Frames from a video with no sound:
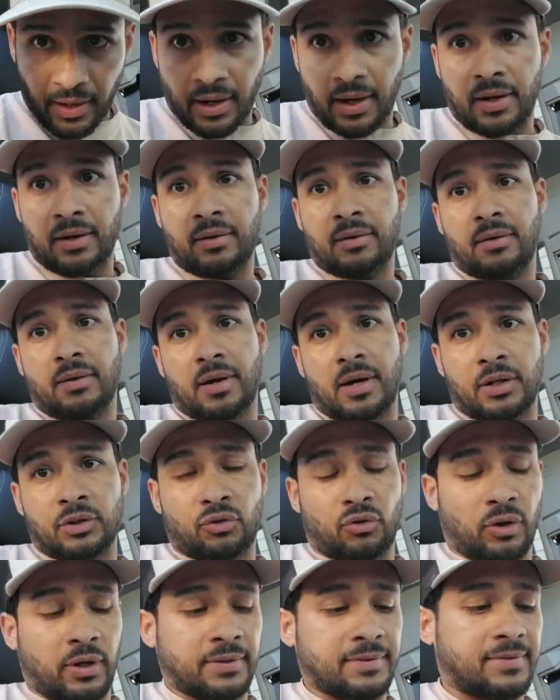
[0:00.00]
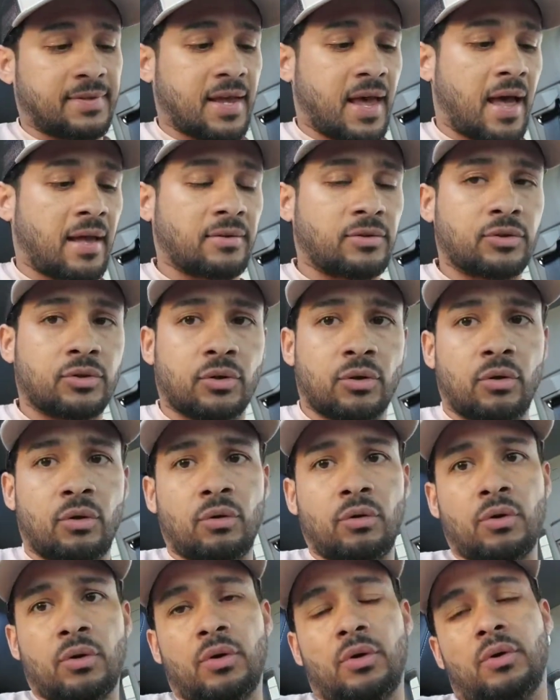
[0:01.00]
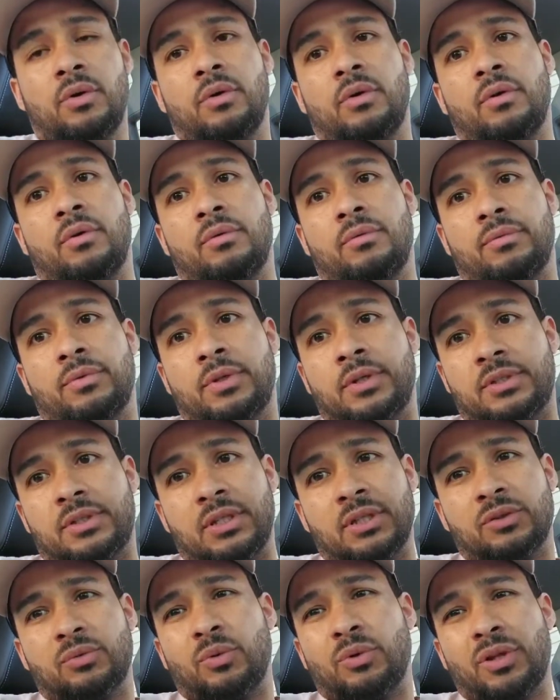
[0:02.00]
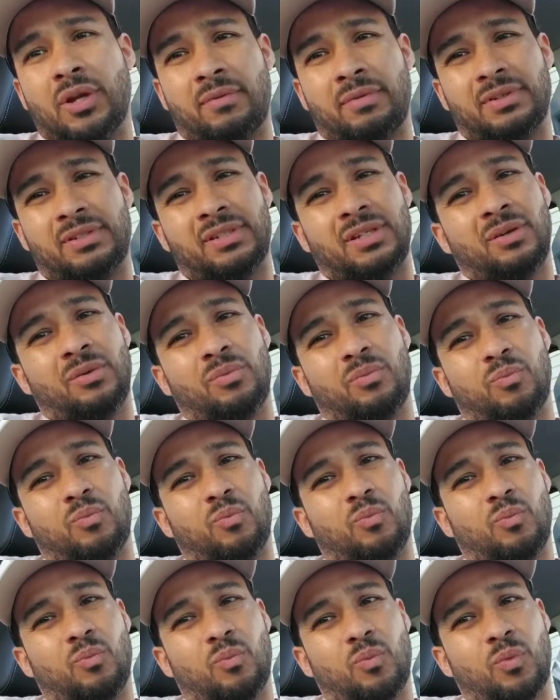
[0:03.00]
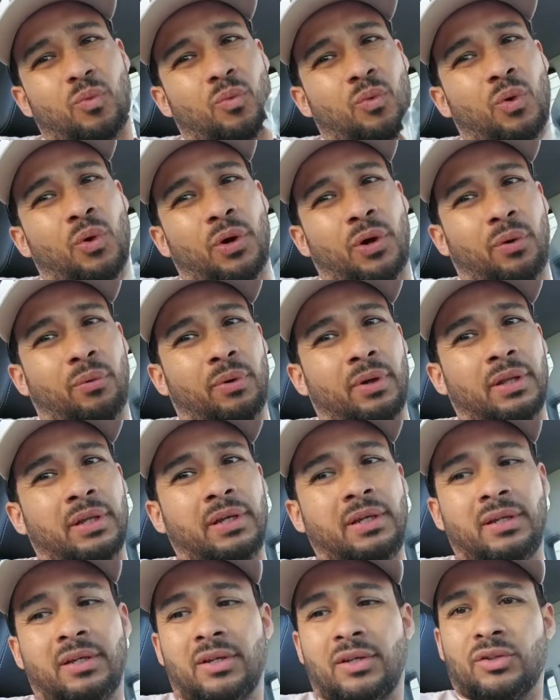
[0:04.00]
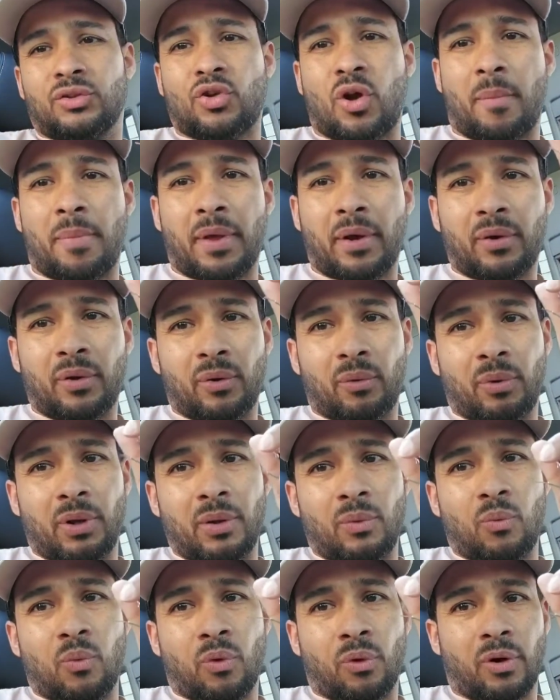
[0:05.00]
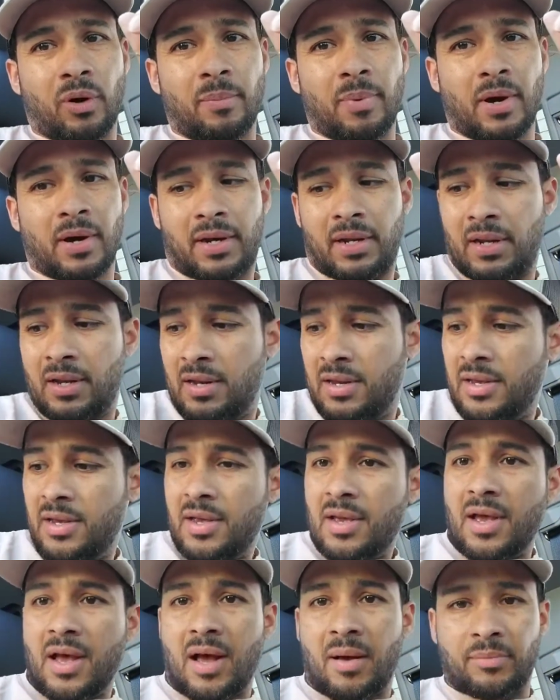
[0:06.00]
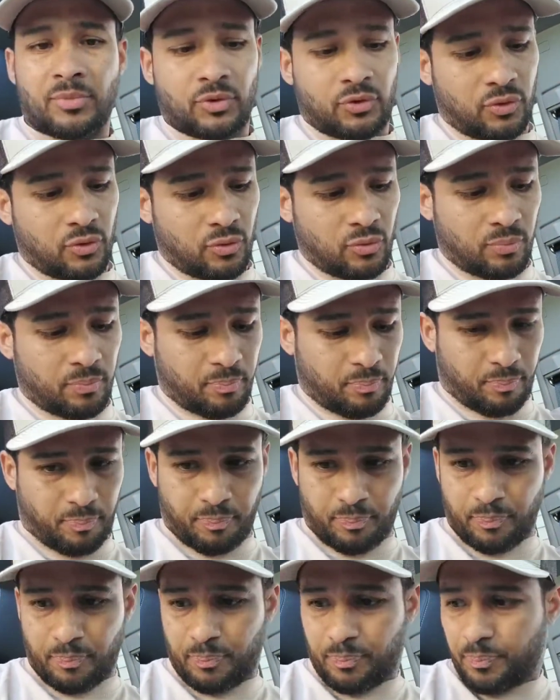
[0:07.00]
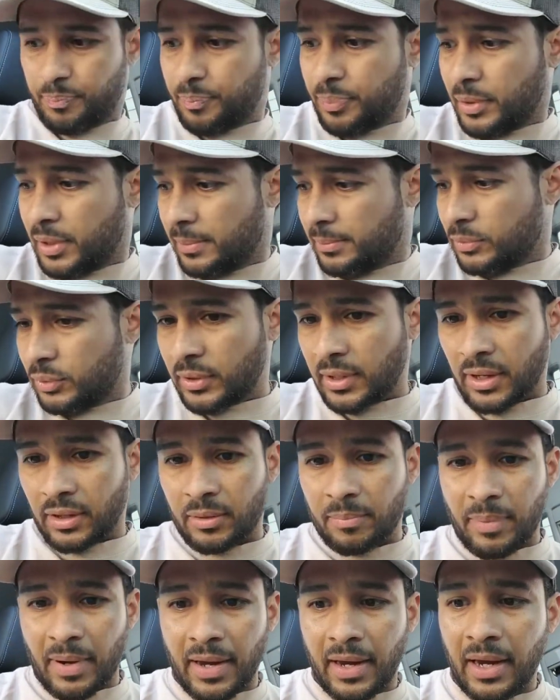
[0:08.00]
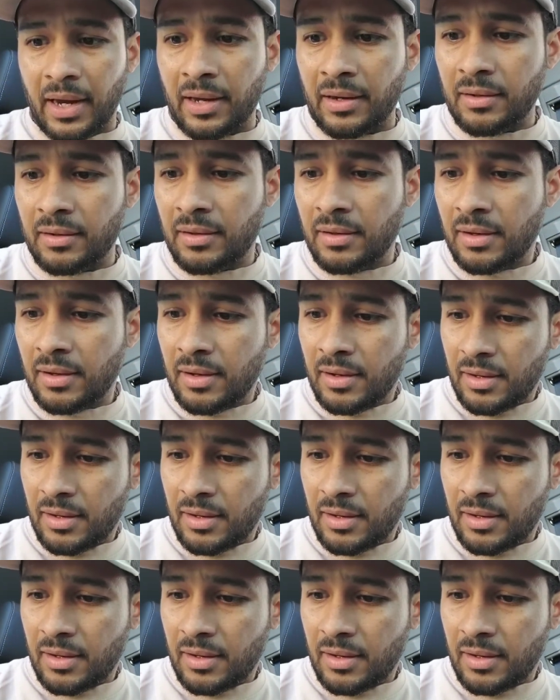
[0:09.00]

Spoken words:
and address that. So these things will never see water really, so I'm not gonna really worry about it. I'm just gonna put them together by hand